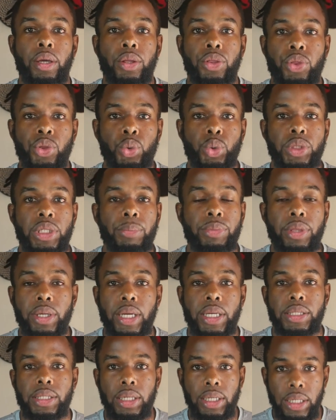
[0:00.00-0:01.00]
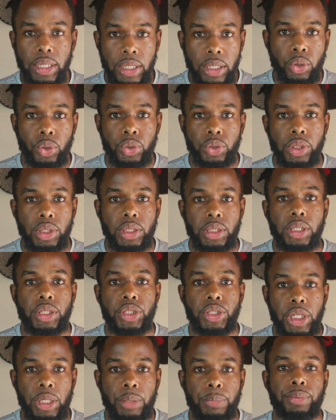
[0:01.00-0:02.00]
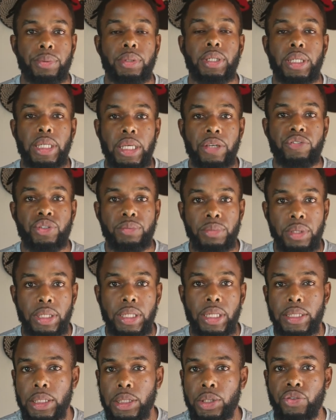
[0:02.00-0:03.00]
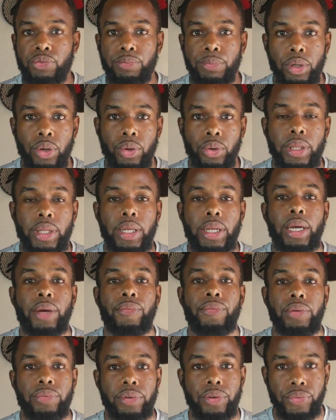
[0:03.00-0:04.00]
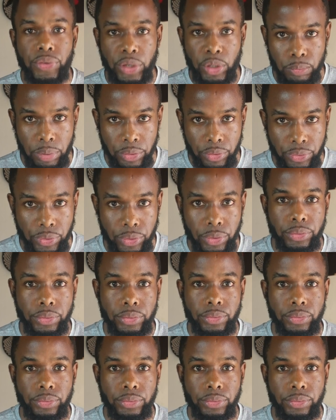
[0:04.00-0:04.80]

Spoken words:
through something as a legal citizenship gives me a sense of belonging that I've never felt before.